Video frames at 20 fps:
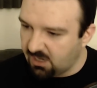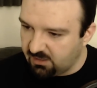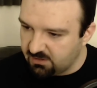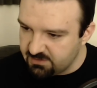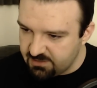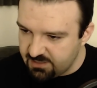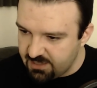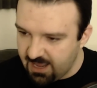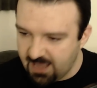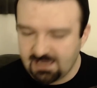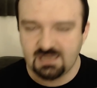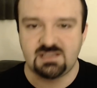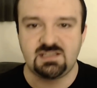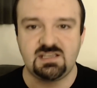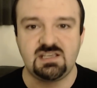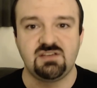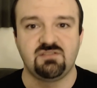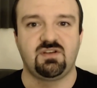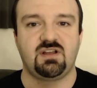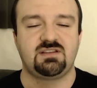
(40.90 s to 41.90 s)

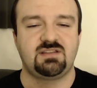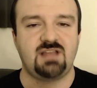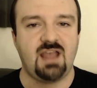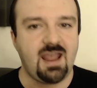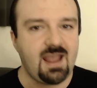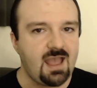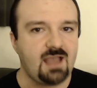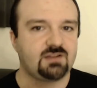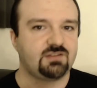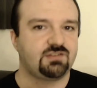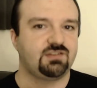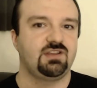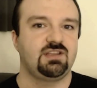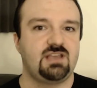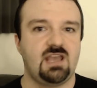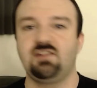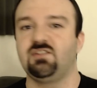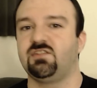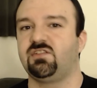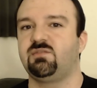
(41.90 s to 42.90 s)
negative attacks
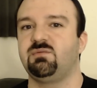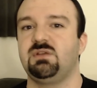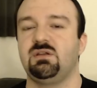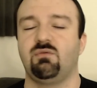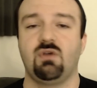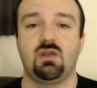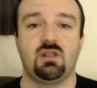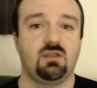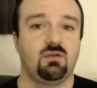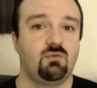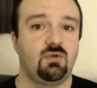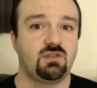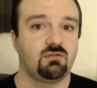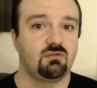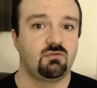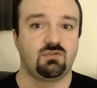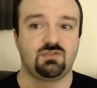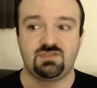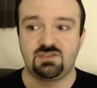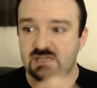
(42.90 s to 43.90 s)
against me, whether, whether
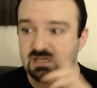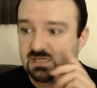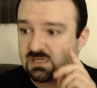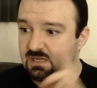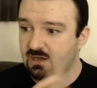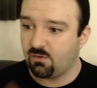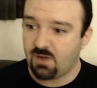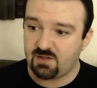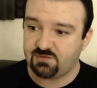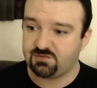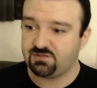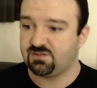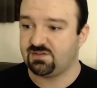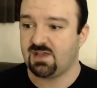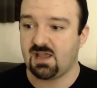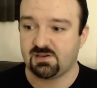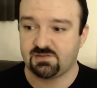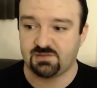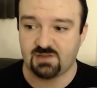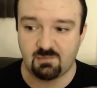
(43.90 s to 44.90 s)
it was D dos
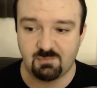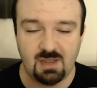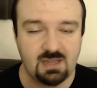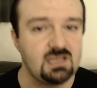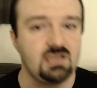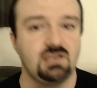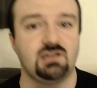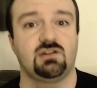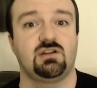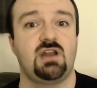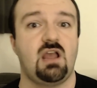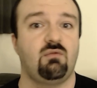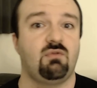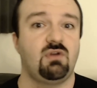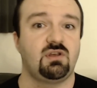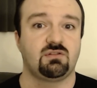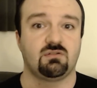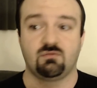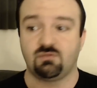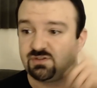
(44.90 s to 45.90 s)
attacks on my internet,
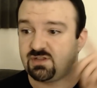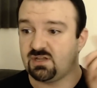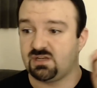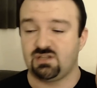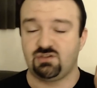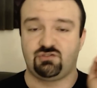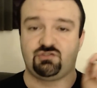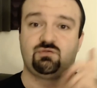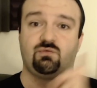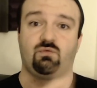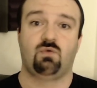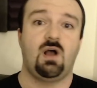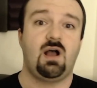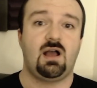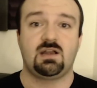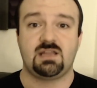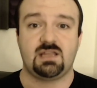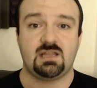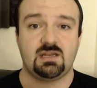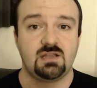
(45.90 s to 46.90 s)
whether it was getting
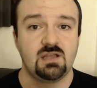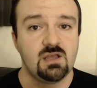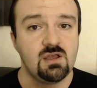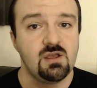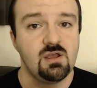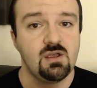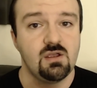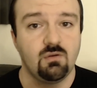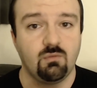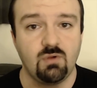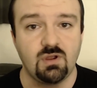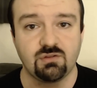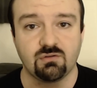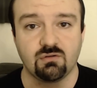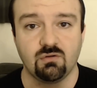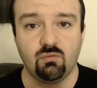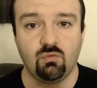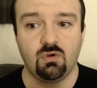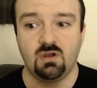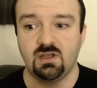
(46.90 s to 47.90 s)
swatted, whether
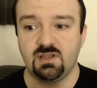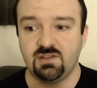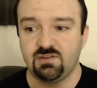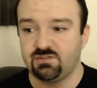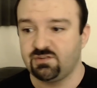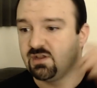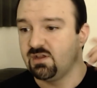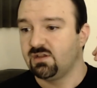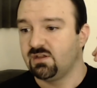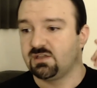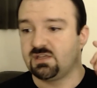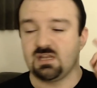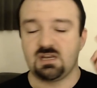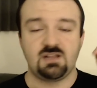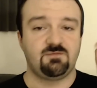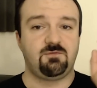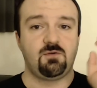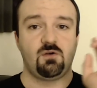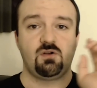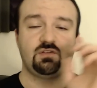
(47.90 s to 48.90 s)
it was
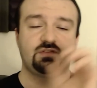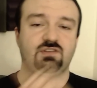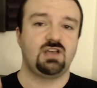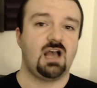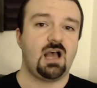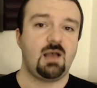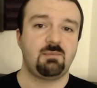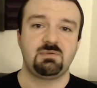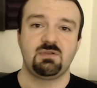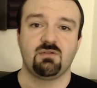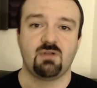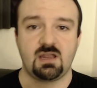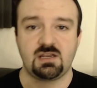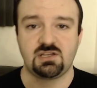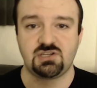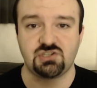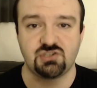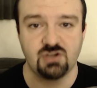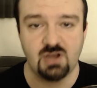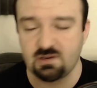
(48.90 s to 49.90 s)
getting false copyright
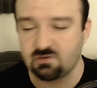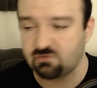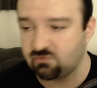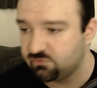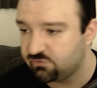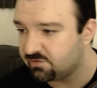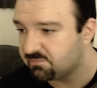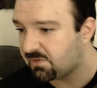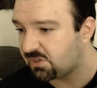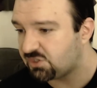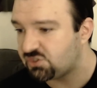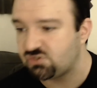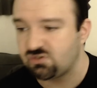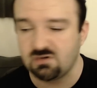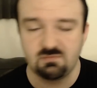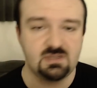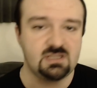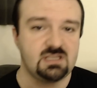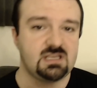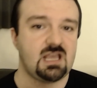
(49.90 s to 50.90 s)
strikes, losing my
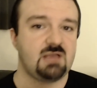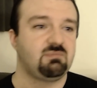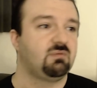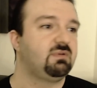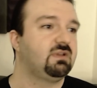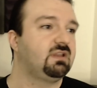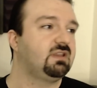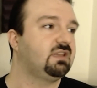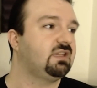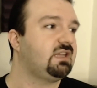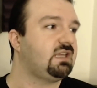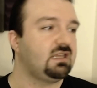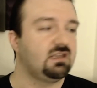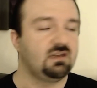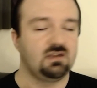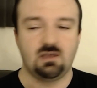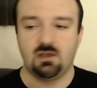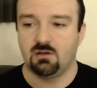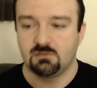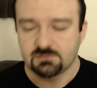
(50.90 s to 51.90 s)
streaming capability, you
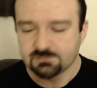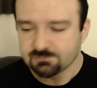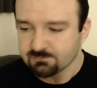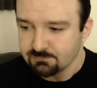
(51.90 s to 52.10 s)
know,